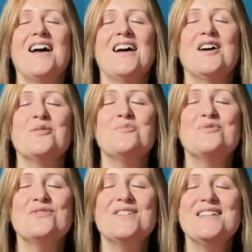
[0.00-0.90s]
I
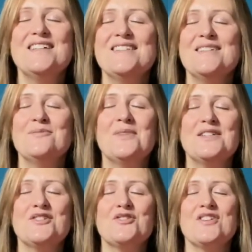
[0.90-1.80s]
breathe in my
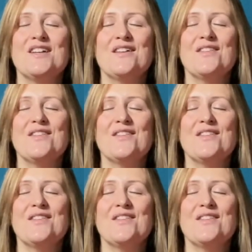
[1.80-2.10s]
strength.